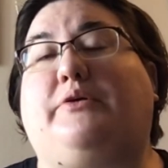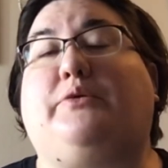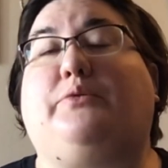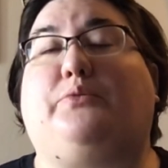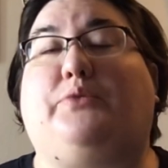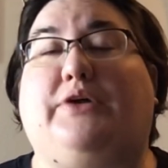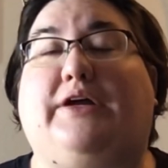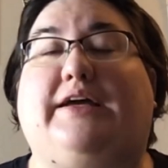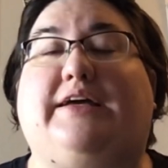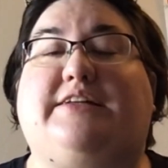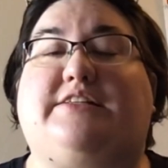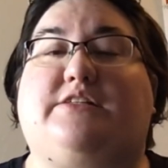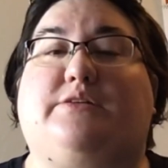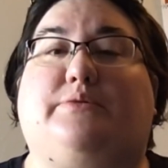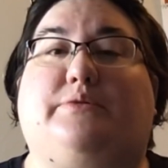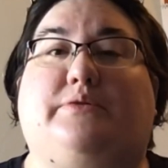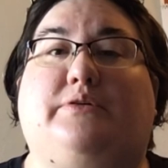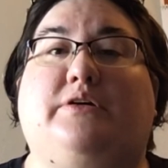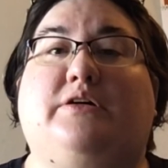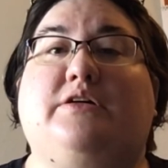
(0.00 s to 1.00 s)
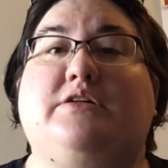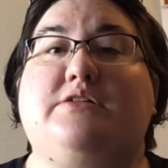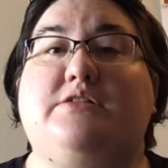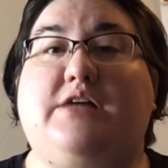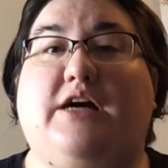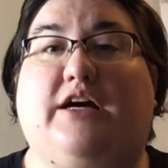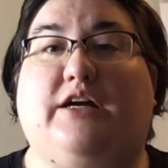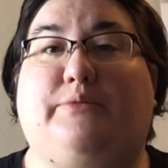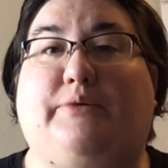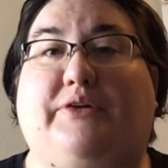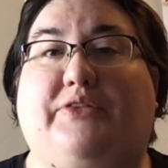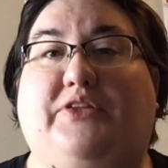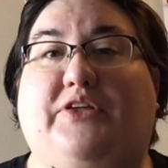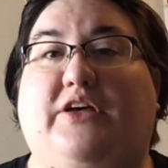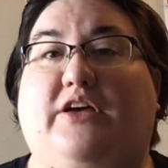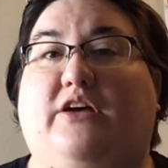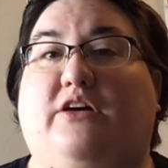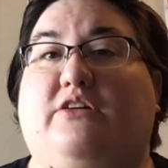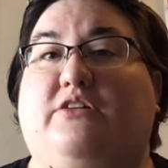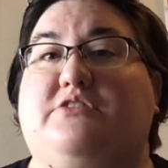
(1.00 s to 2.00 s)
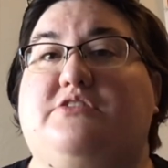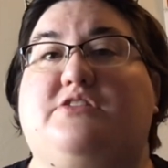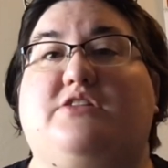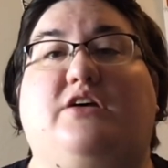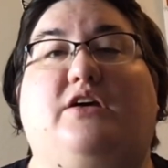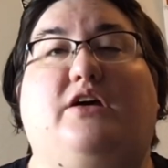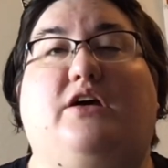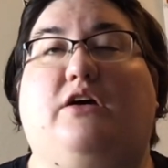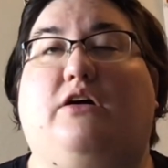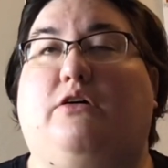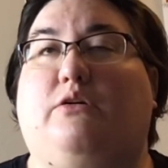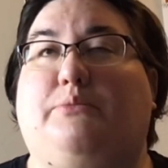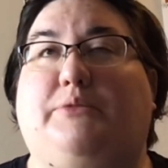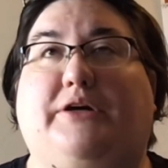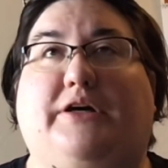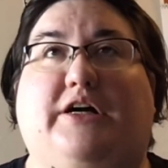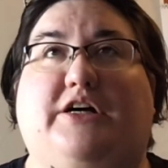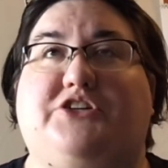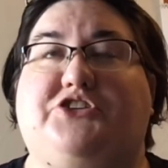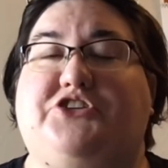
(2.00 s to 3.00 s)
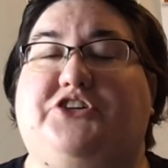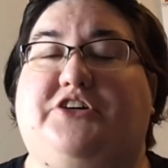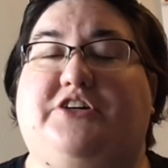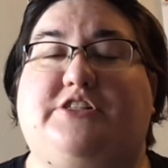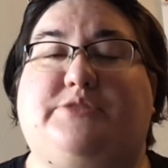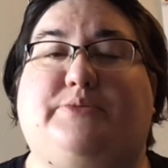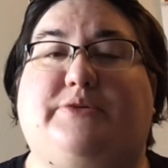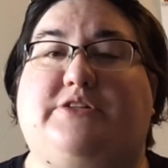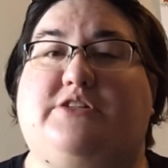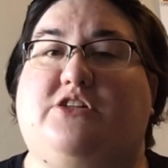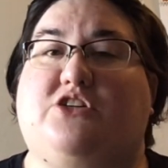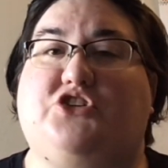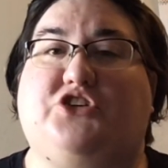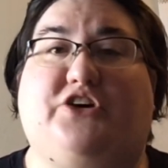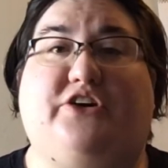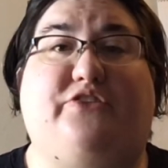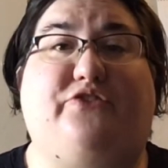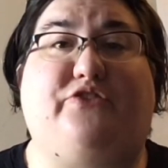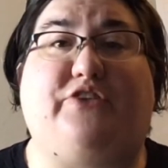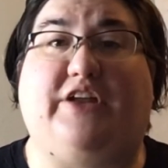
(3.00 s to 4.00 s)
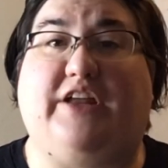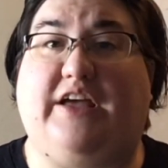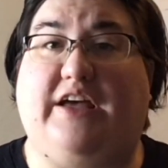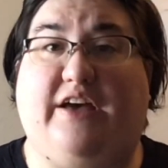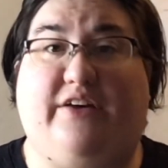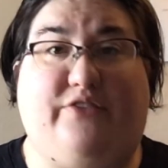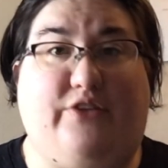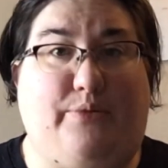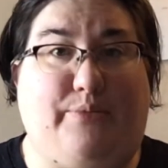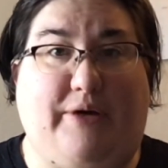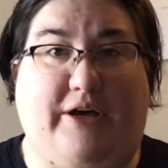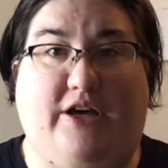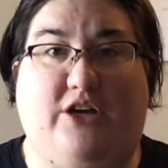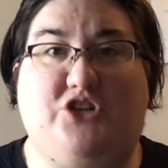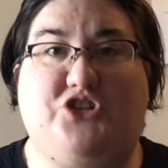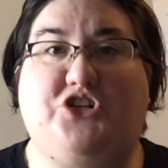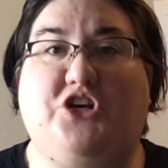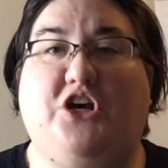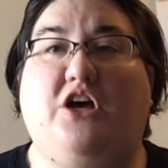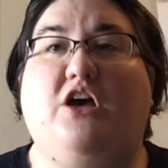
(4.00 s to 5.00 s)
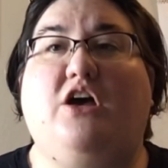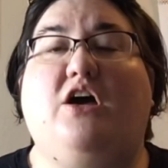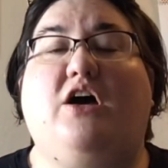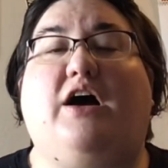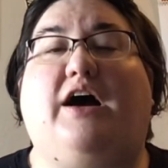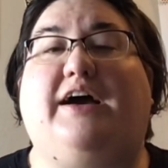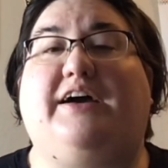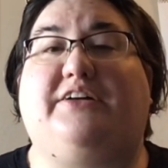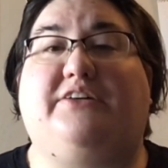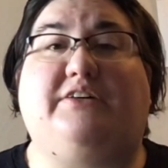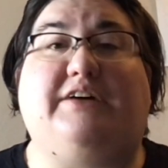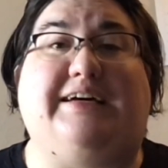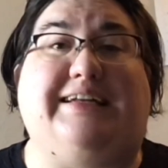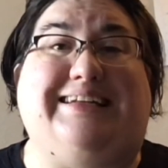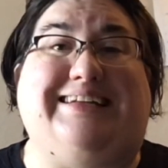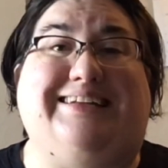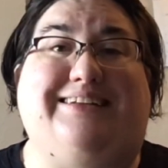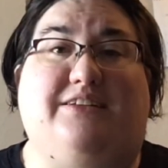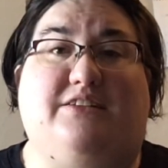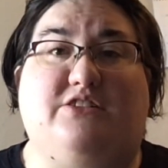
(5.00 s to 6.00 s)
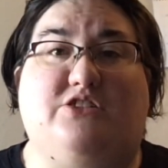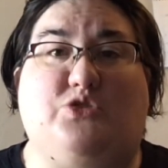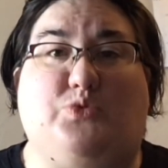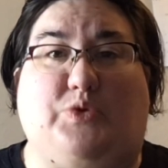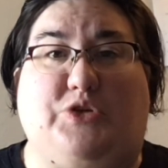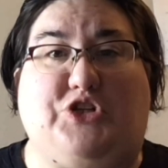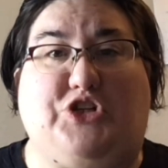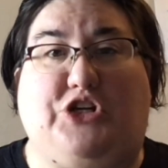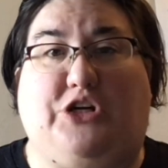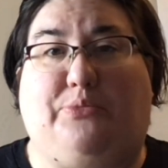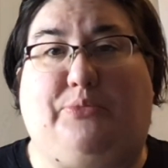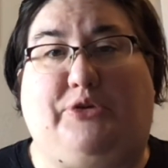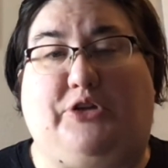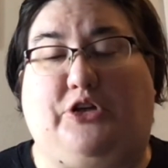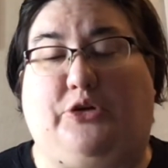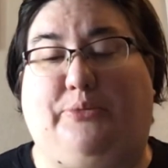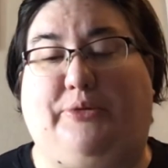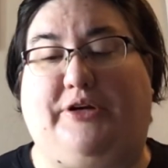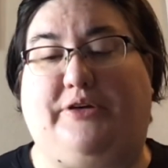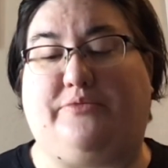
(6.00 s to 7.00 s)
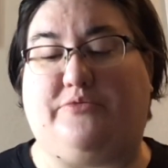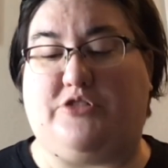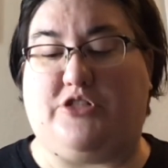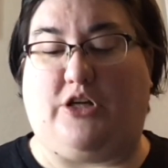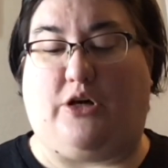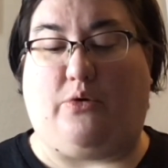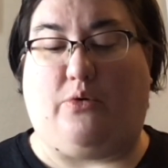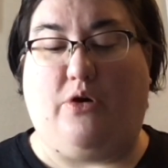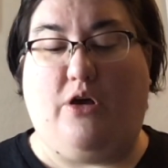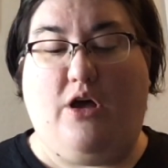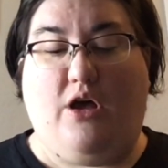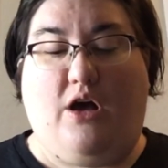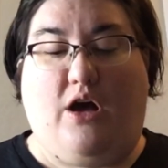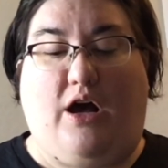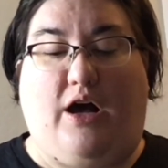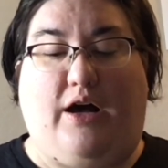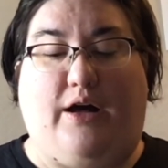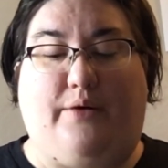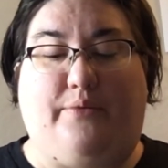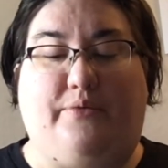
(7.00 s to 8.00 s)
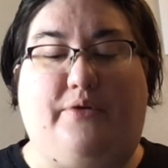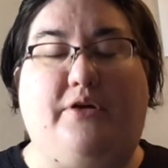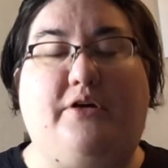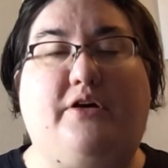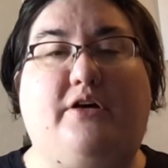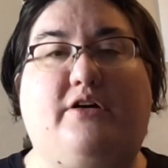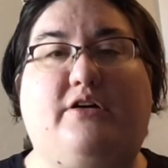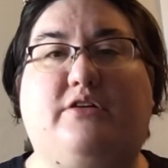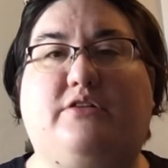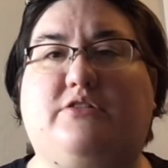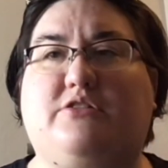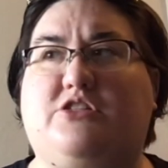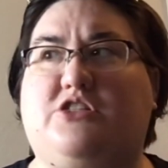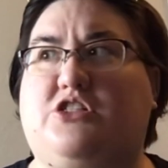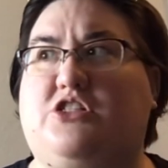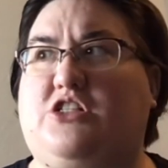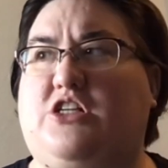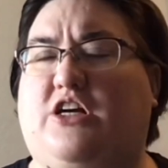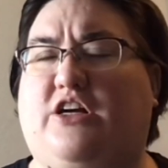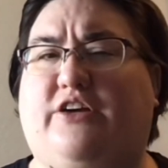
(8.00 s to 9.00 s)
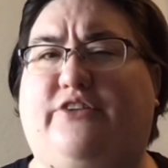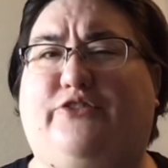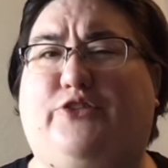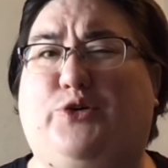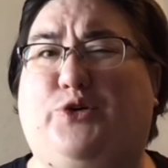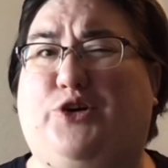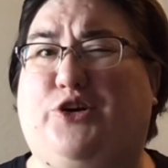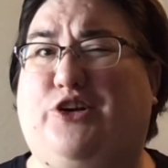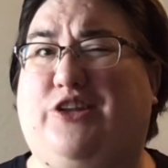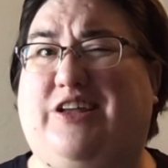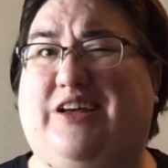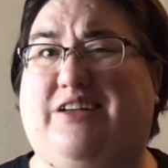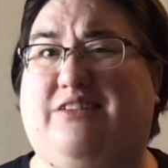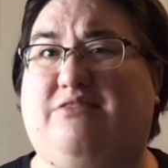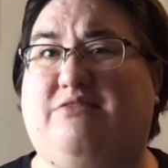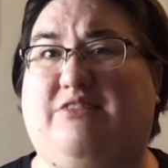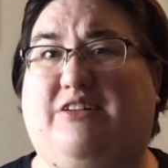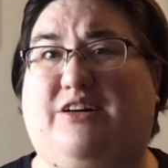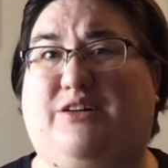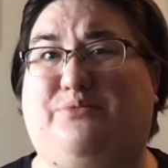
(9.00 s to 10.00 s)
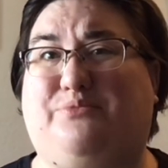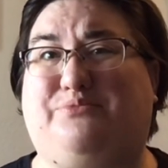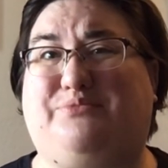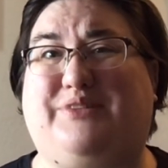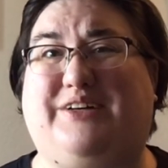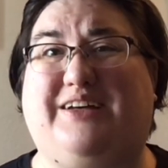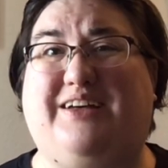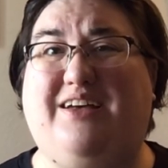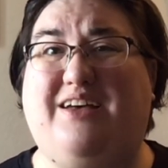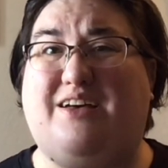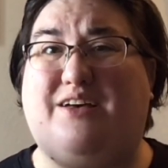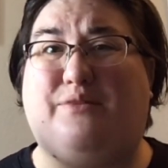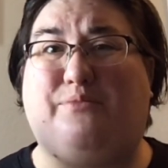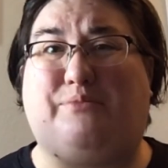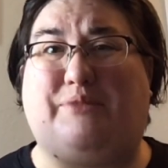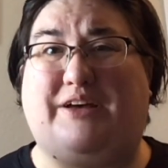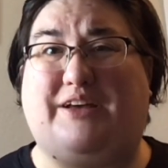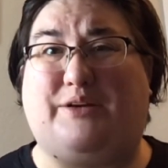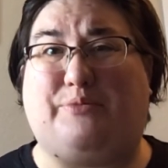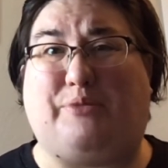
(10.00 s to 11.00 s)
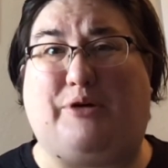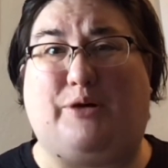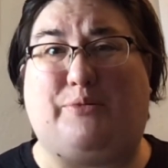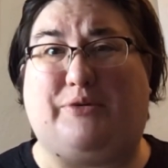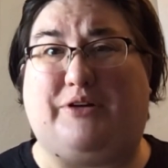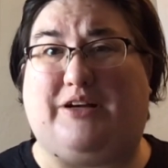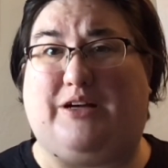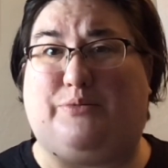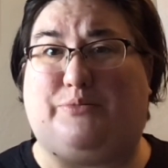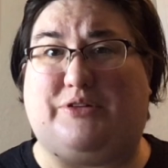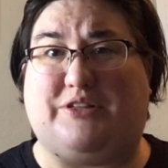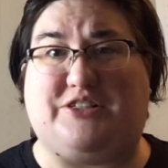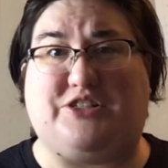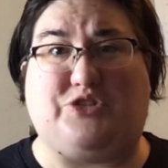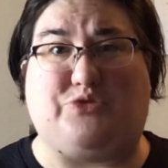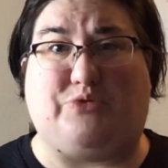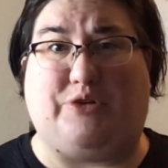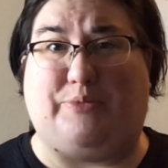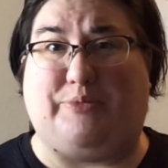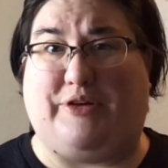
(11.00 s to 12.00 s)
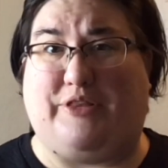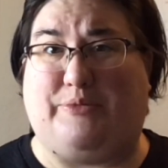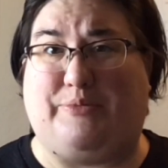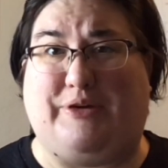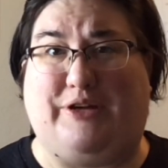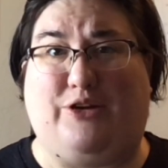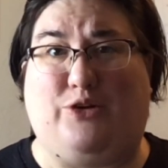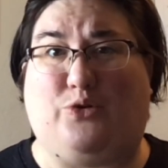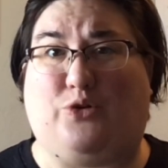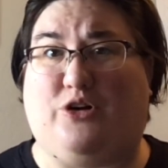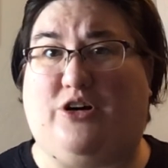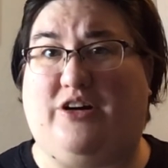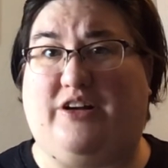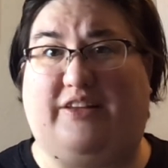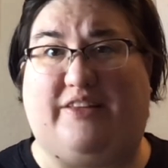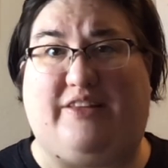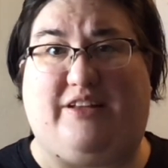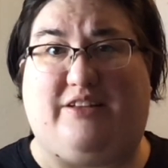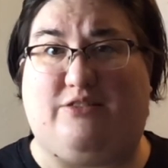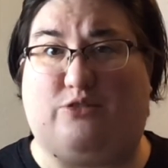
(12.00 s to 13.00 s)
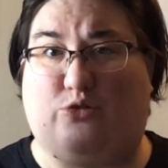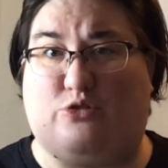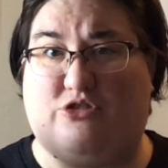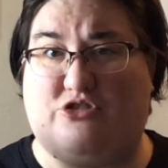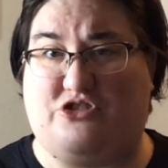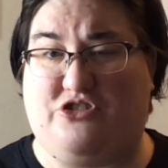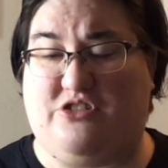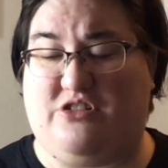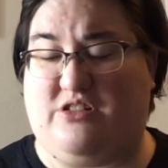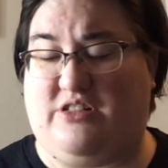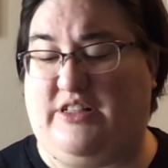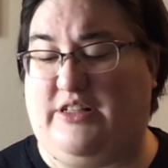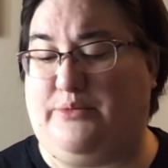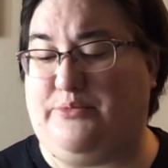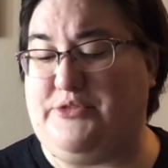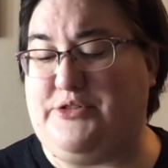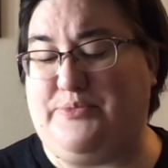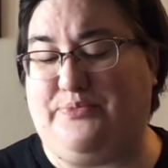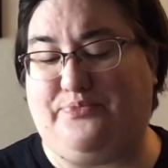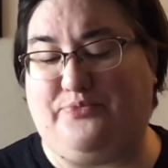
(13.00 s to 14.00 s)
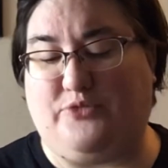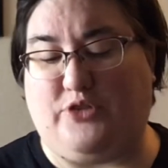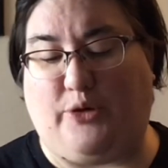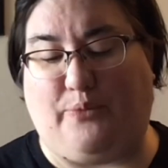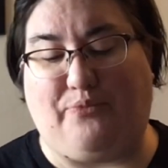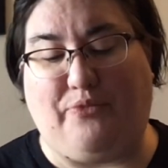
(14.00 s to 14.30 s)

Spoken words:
When I get to talking about the eagles, oh my gosh, it has been such a confetti heavy page. I needed to switch it up a little bit. So sorry if you heard that. My apartment complex is right by the main door, and that door just slams. So,